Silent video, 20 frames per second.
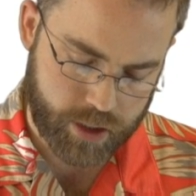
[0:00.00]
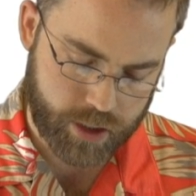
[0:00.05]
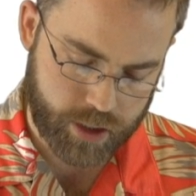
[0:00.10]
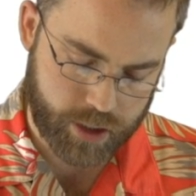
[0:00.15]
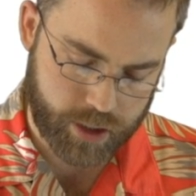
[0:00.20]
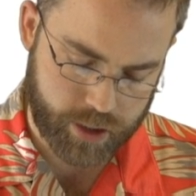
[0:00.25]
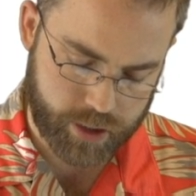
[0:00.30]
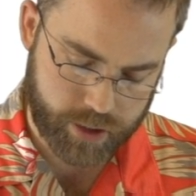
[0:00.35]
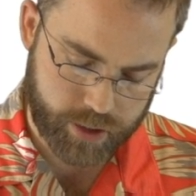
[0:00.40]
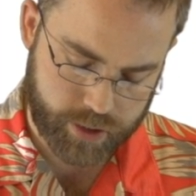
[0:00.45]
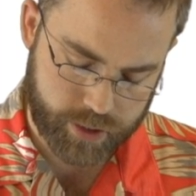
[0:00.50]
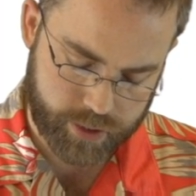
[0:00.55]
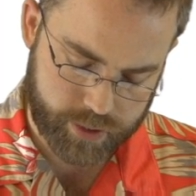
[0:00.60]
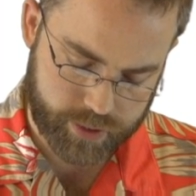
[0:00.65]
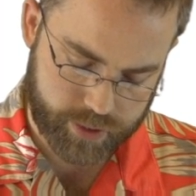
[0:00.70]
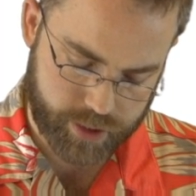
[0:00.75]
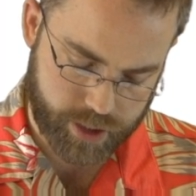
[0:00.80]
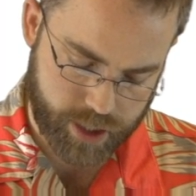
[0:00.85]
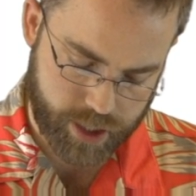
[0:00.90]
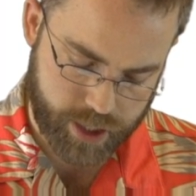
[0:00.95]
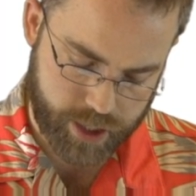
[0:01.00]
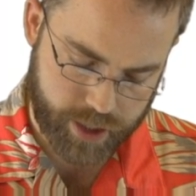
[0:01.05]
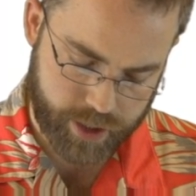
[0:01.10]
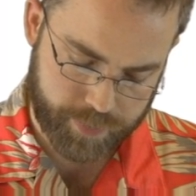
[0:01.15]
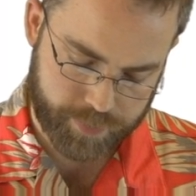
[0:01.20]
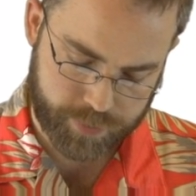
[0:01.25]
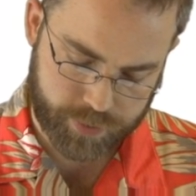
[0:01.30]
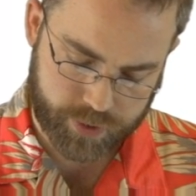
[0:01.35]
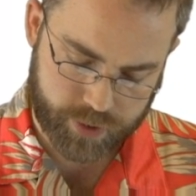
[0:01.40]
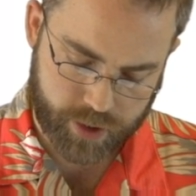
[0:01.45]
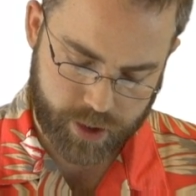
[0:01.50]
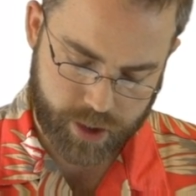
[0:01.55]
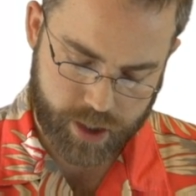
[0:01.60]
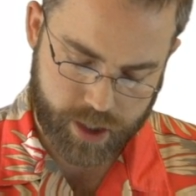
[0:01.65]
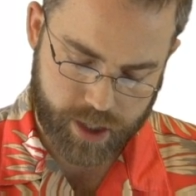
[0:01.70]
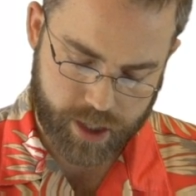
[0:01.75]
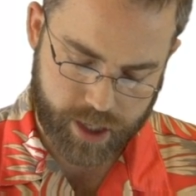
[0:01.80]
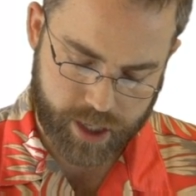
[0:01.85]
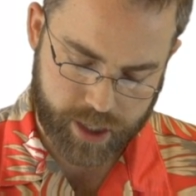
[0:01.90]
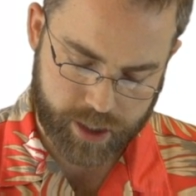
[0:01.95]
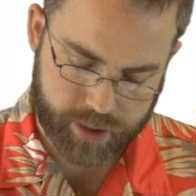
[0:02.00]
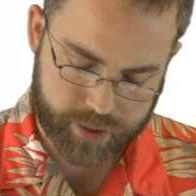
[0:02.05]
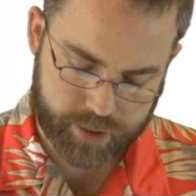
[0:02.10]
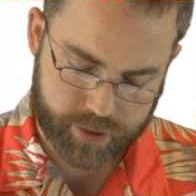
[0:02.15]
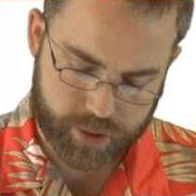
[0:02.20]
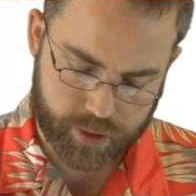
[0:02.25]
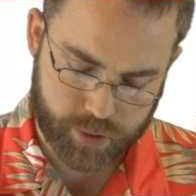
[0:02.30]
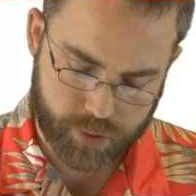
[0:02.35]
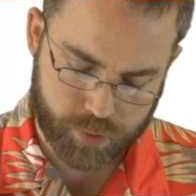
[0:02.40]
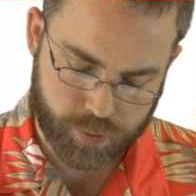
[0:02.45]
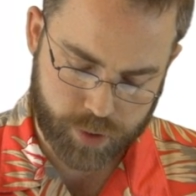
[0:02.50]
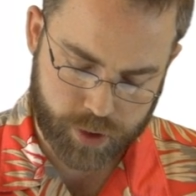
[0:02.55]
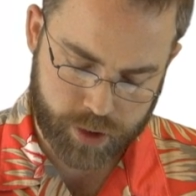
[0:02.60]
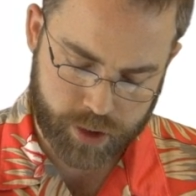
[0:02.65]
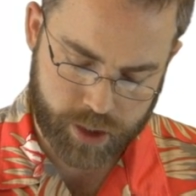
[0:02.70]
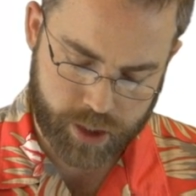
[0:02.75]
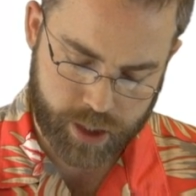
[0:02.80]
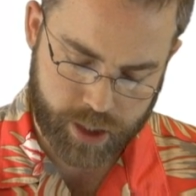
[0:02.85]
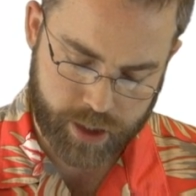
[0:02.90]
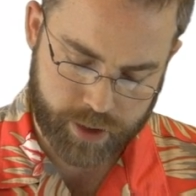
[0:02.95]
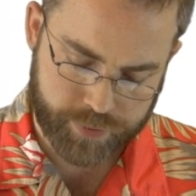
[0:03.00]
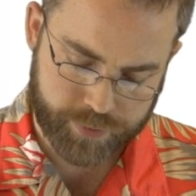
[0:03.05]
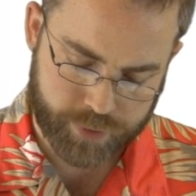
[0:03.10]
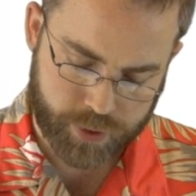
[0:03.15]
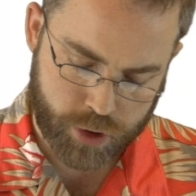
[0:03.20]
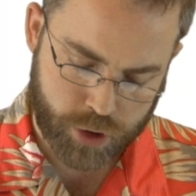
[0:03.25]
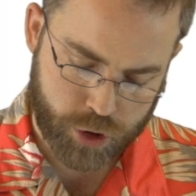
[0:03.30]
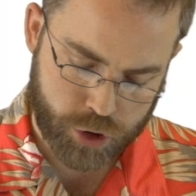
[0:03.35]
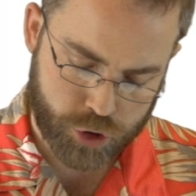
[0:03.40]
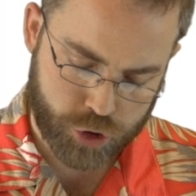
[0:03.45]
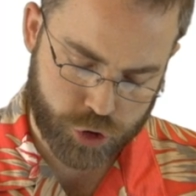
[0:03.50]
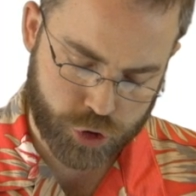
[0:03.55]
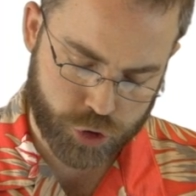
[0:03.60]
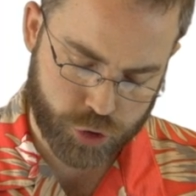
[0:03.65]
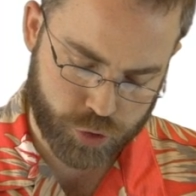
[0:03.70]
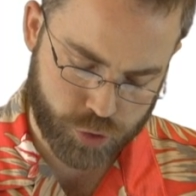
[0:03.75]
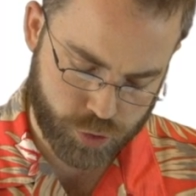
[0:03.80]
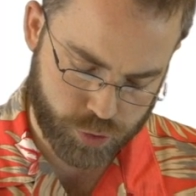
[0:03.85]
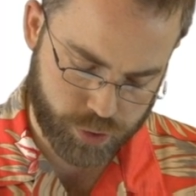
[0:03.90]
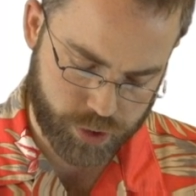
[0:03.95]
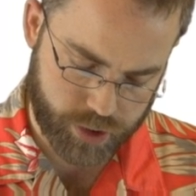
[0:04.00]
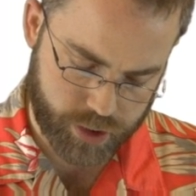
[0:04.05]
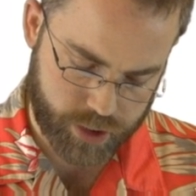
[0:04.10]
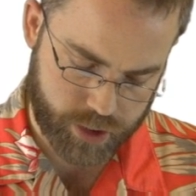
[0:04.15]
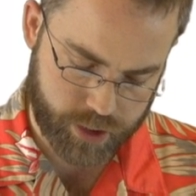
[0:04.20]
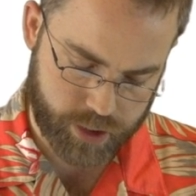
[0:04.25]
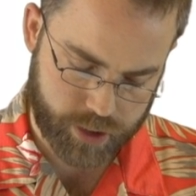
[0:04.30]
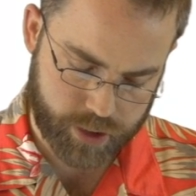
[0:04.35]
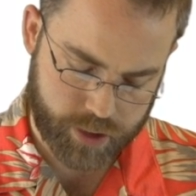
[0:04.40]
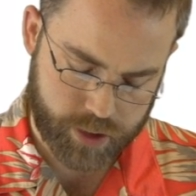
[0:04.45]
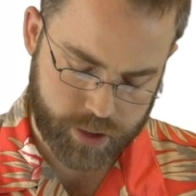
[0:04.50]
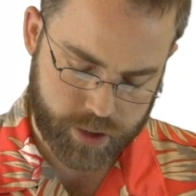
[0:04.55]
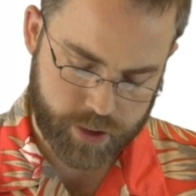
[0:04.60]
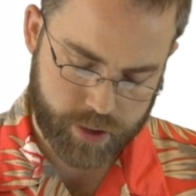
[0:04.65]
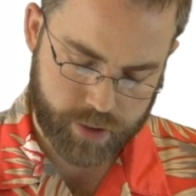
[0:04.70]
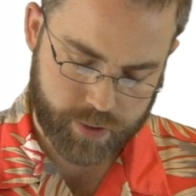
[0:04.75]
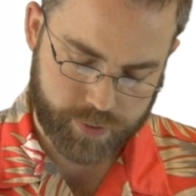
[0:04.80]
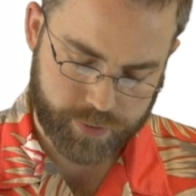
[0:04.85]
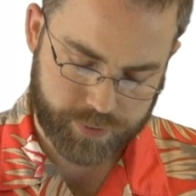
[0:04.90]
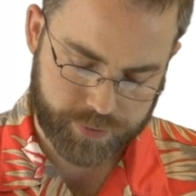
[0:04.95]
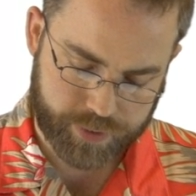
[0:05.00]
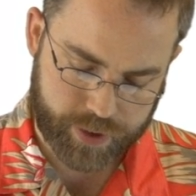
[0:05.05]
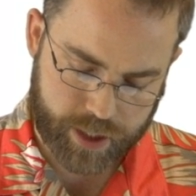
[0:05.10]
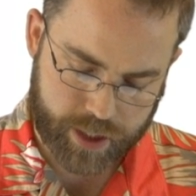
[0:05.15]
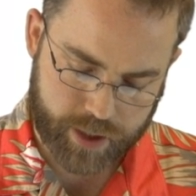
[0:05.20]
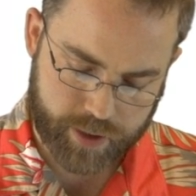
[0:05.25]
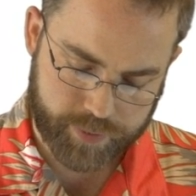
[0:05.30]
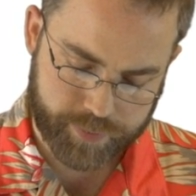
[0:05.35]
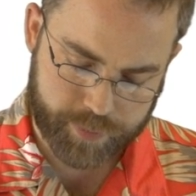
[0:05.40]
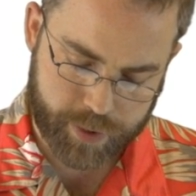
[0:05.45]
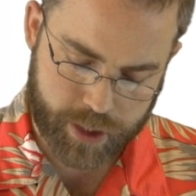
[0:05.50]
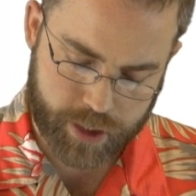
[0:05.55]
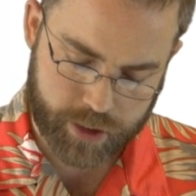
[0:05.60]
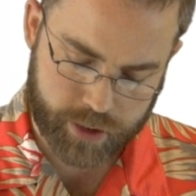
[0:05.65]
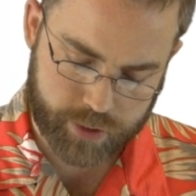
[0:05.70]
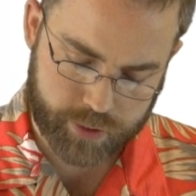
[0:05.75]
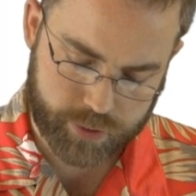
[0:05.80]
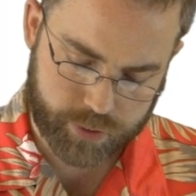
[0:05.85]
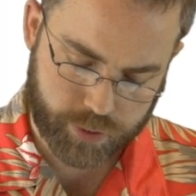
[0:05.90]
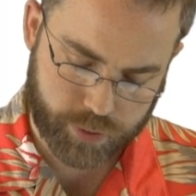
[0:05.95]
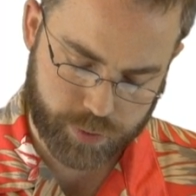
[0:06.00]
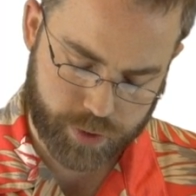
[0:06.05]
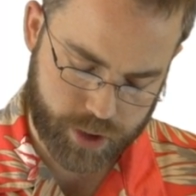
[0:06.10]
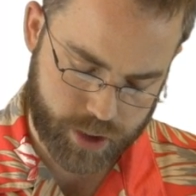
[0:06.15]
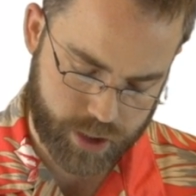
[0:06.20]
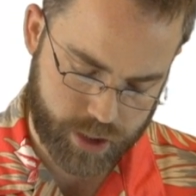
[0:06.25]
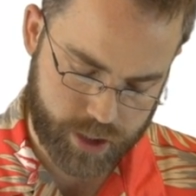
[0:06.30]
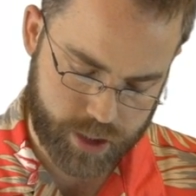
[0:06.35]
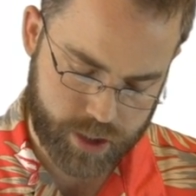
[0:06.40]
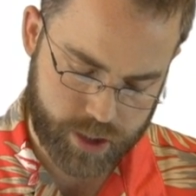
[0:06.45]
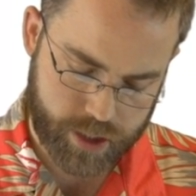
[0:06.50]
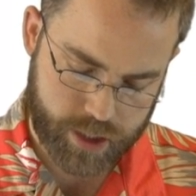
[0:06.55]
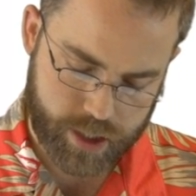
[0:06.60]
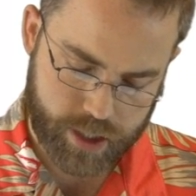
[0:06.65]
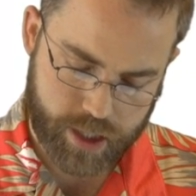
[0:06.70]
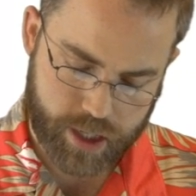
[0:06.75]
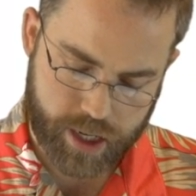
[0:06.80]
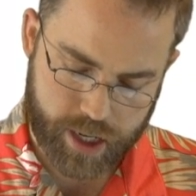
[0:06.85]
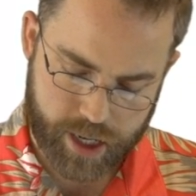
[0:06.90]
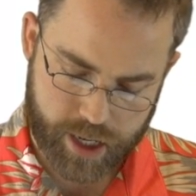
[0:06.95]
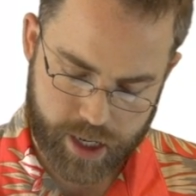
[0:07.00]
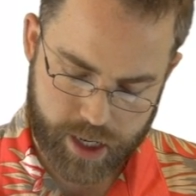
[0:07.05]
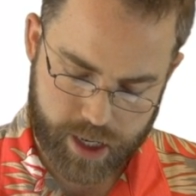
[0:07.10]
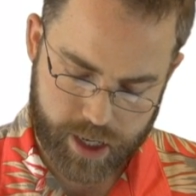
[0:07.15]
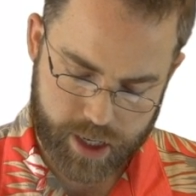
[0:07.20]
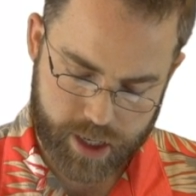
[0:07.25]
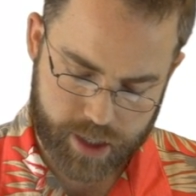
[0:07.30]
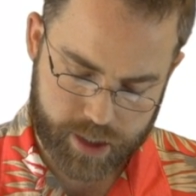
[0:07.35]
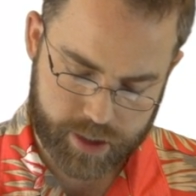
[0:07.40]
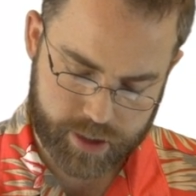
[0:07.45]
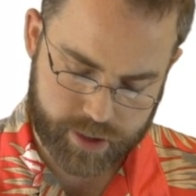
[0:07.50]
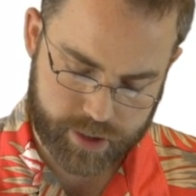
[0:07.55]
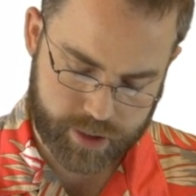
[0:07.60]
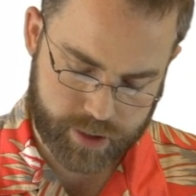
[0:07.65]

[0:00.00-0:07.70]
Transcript: times x to the 1/2 to the 5 minus 3 and